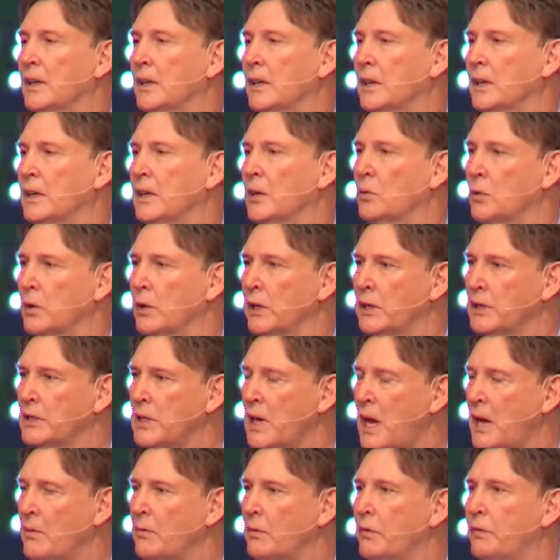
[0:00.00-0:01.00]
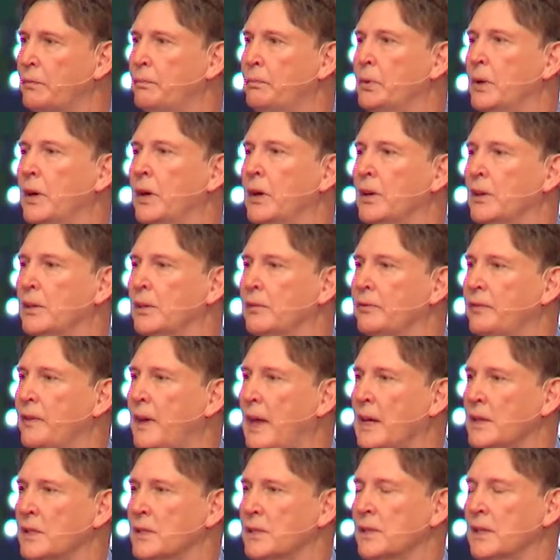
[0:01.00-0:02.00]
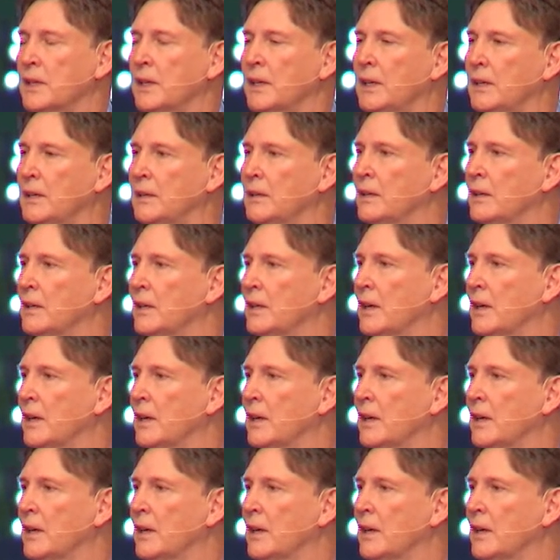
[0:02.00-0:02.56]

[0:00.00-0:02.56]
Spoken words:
Again, we're in a time of prayer and fasting, and